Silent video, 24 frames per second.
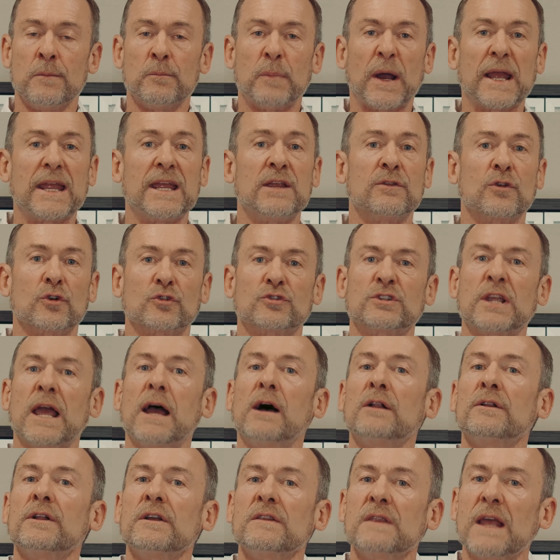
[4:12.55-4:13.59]
by either
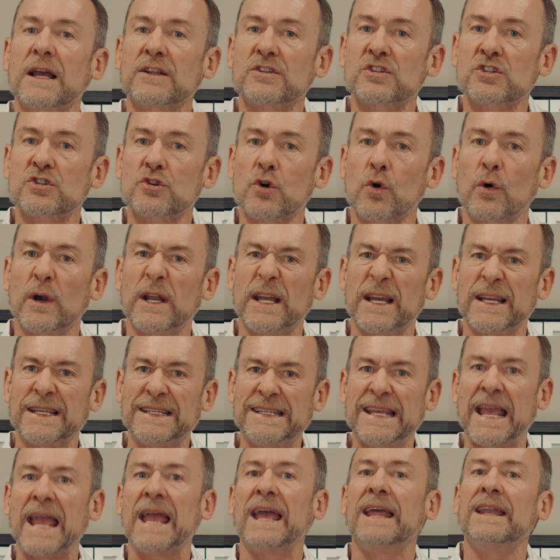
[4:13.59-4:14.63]
telling that story
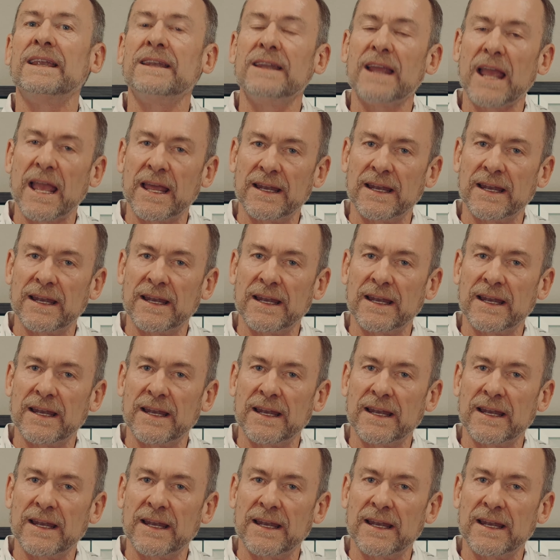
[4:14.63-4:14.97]
again